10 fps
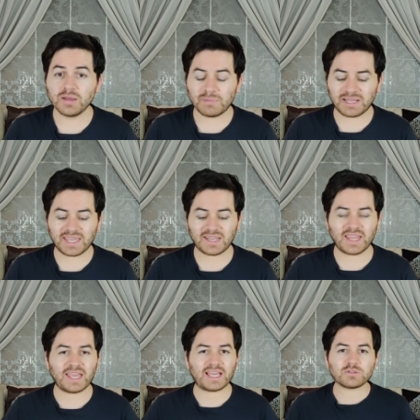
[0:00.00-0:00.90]
But
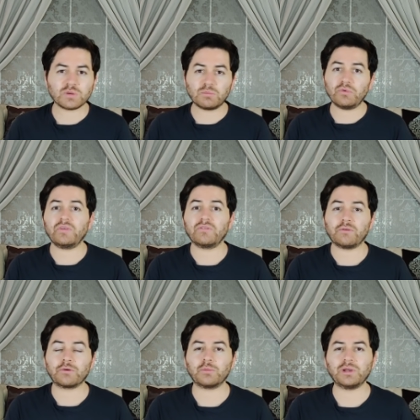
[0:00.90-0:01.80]
again, as we are moving
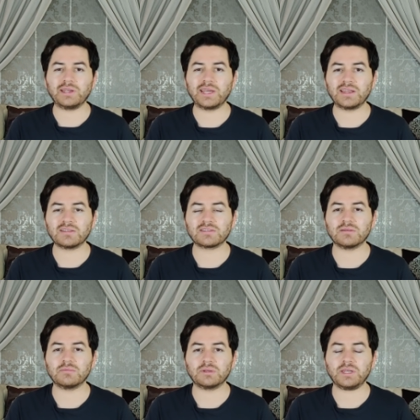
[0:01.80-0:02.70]
forward, we are getting
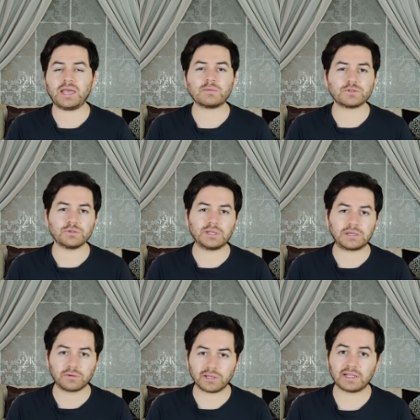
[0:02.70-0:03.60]
some absolutely
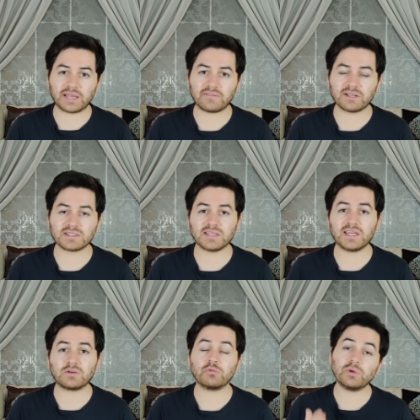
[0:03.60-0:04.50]
critical evidence
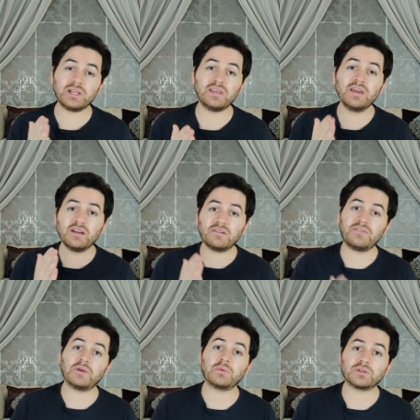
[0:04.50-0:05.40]
that really
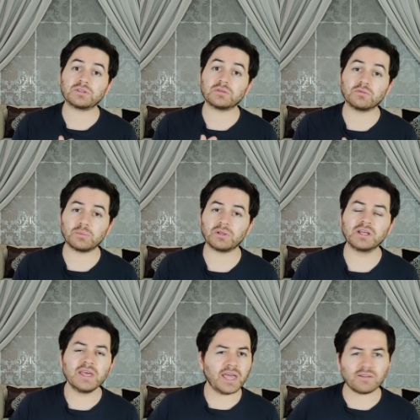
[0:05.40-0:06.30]
favors Ripple.
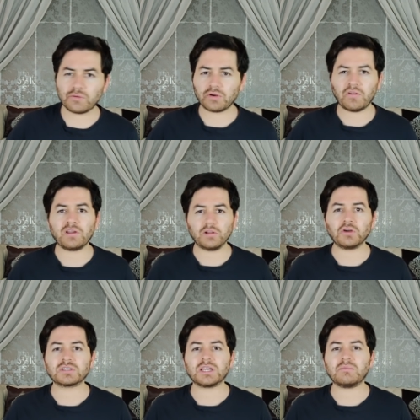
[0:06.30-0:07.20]
And for a very
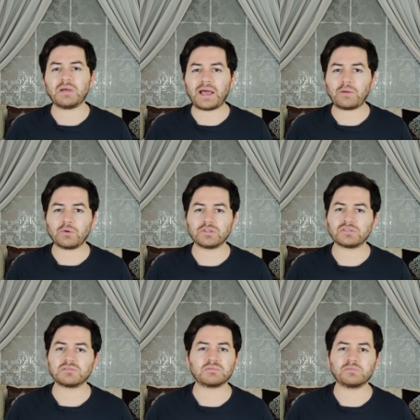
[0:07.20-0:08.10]
long time, I
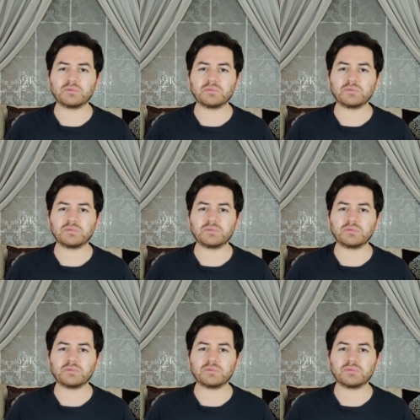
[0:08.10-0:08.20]
was